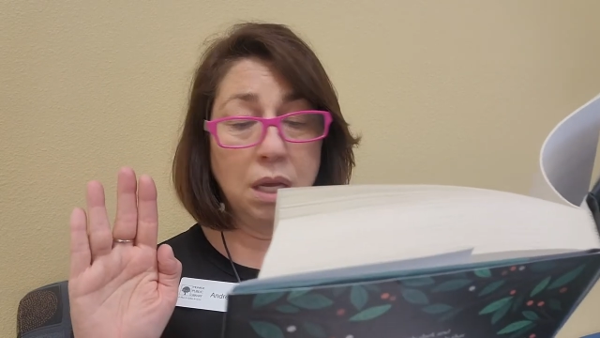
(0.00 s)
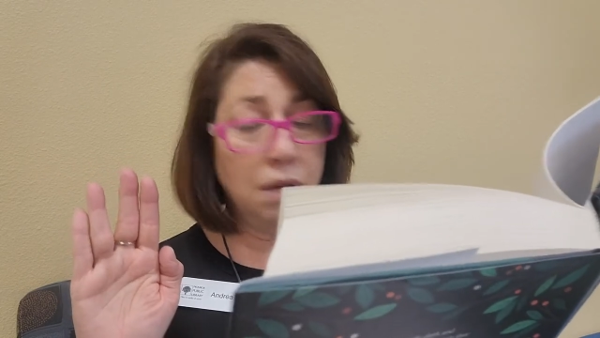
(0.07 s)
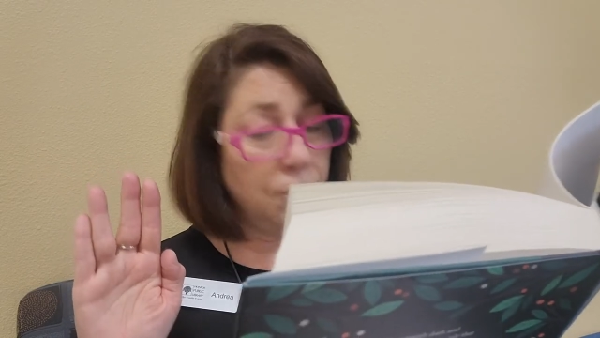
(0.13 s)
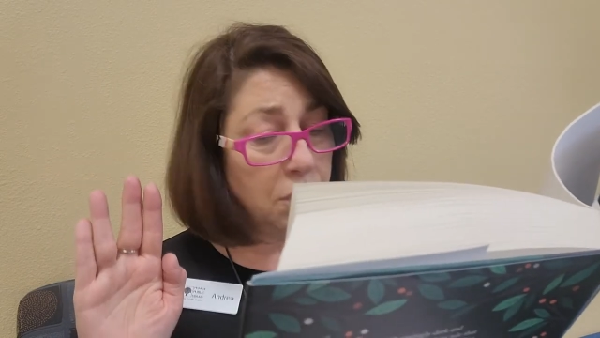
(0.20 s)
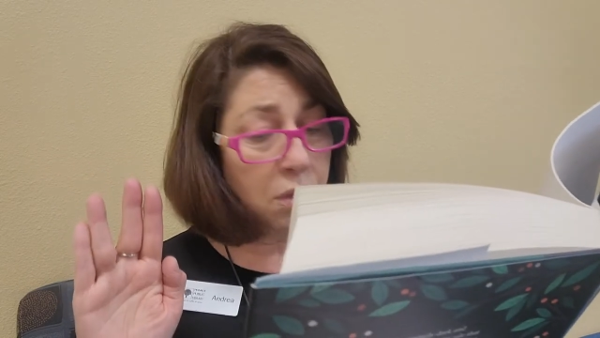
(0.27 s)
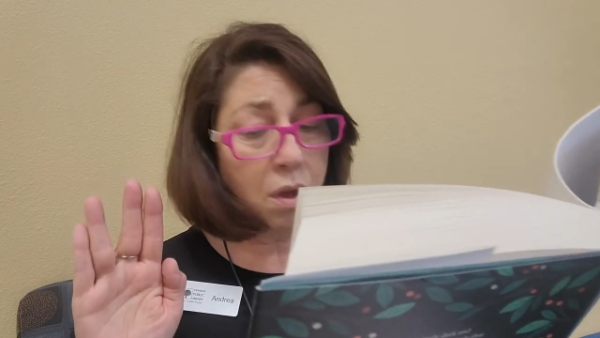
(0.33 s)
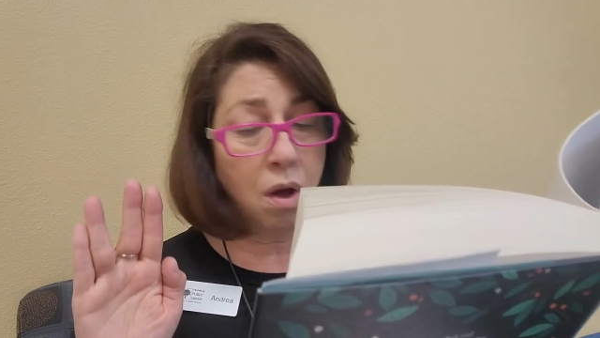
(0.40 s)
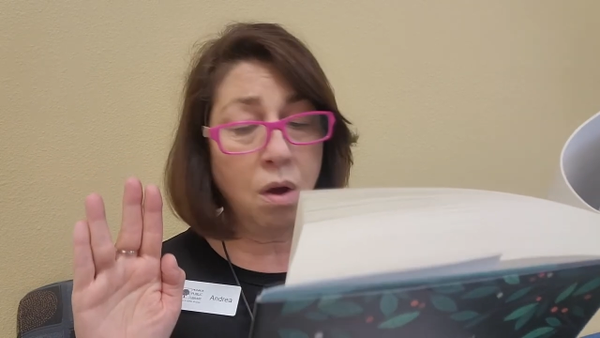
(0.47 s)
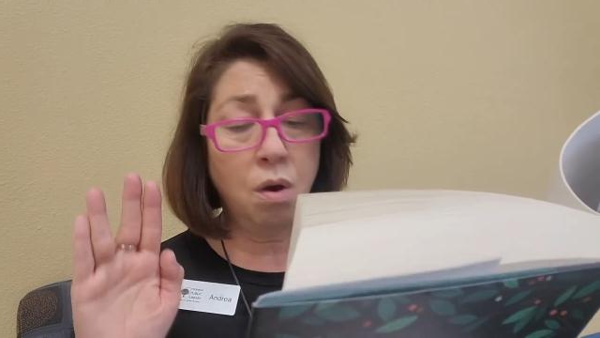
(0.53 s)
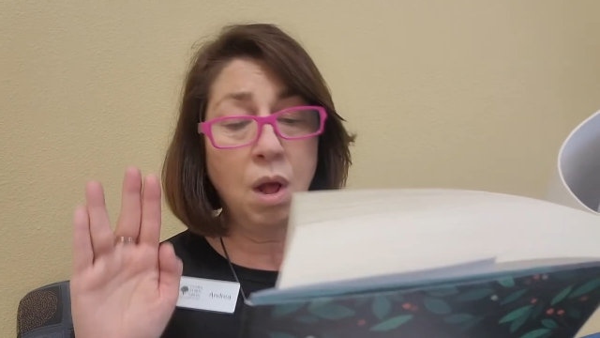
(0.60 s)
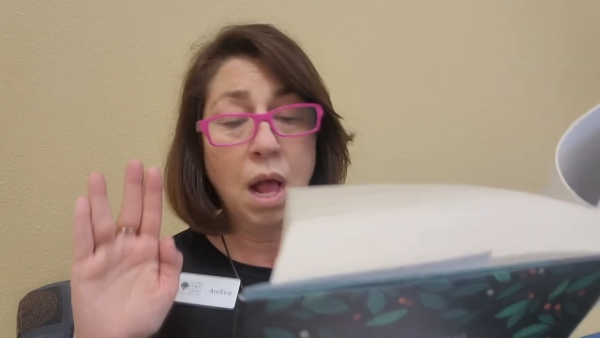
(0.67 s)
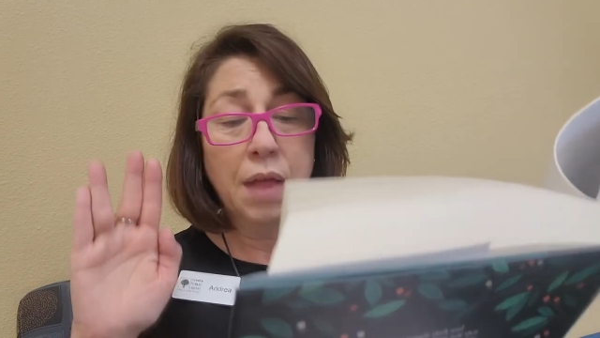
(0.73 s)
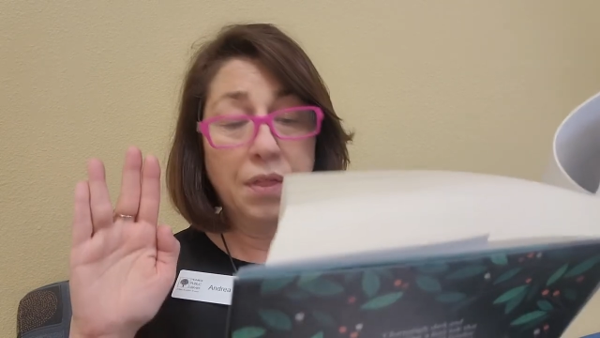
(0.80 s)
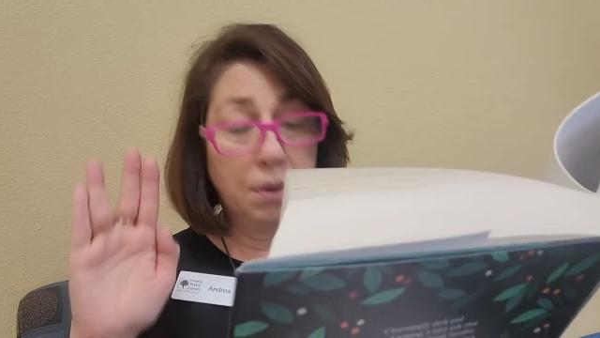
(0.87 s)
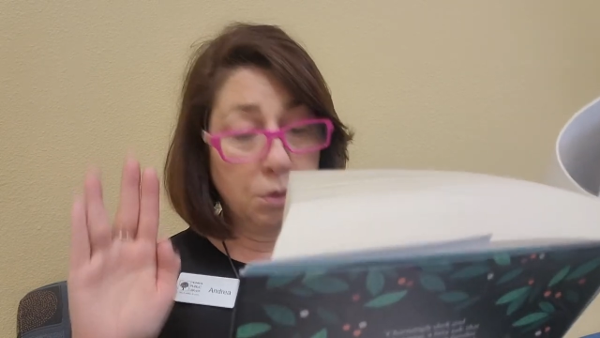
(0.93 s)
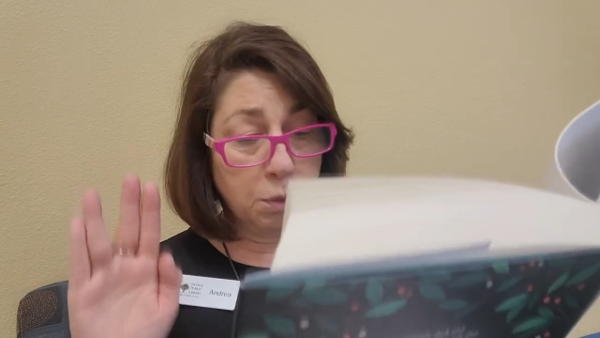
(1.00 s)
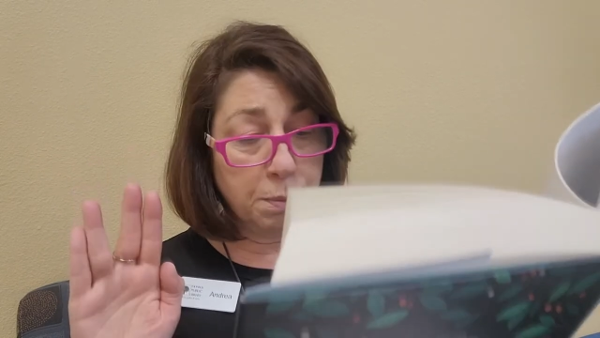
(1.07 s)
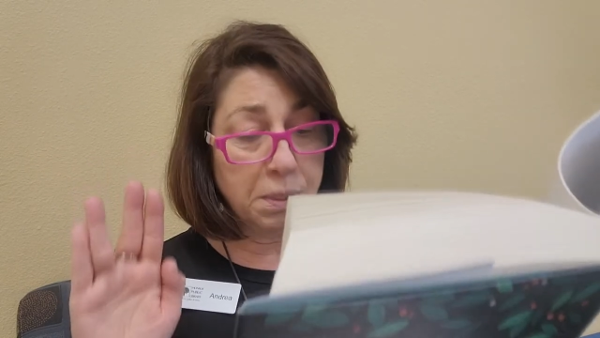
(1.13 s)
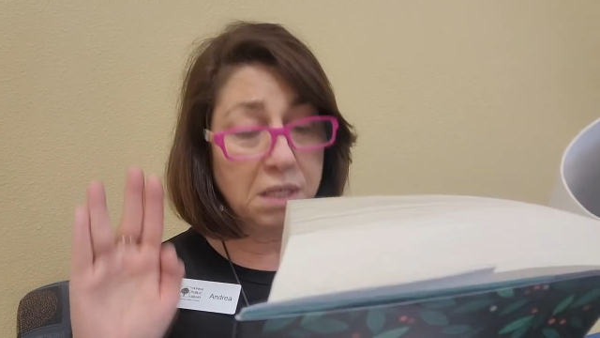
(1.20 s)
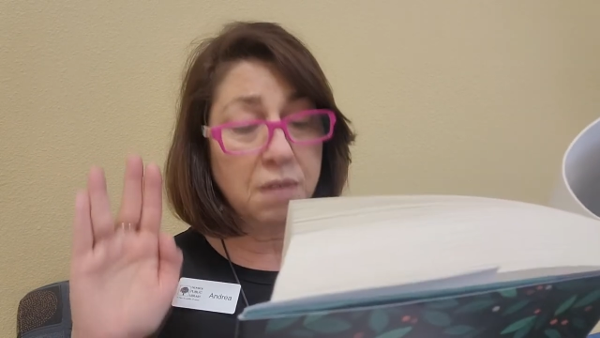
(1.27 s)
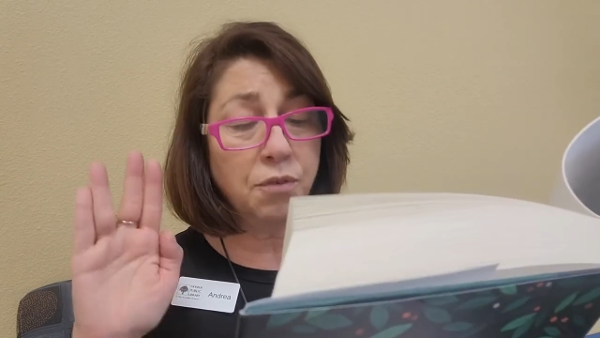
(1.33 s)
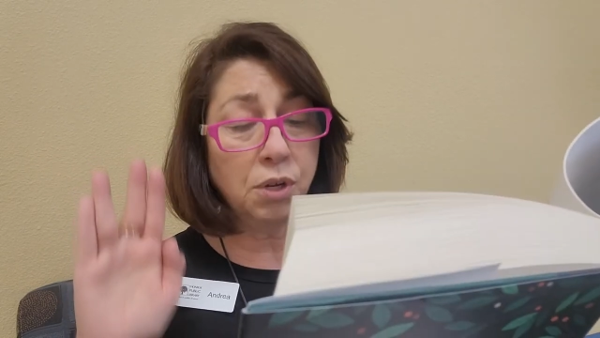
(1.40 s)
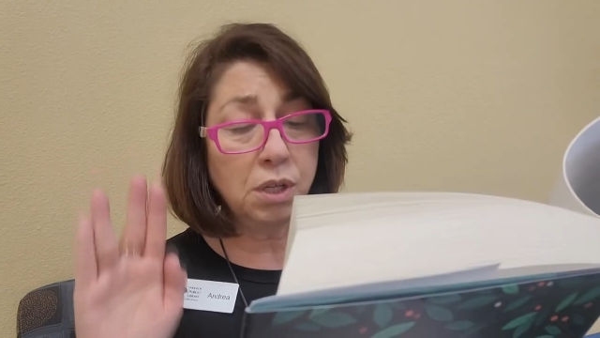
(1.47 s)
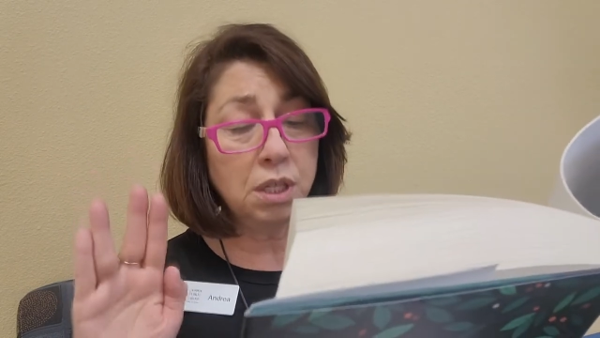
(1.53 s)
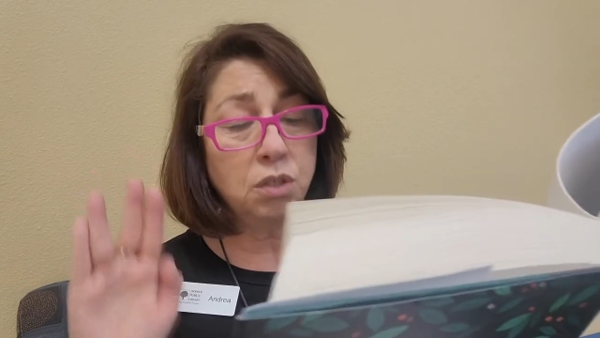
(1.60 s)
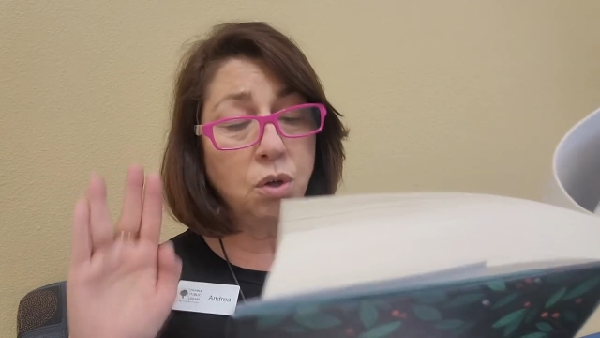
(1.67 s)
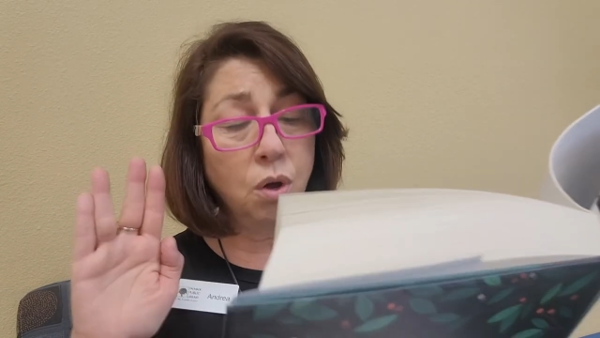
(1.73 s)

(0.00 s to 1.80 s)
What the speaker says: even though they were specifically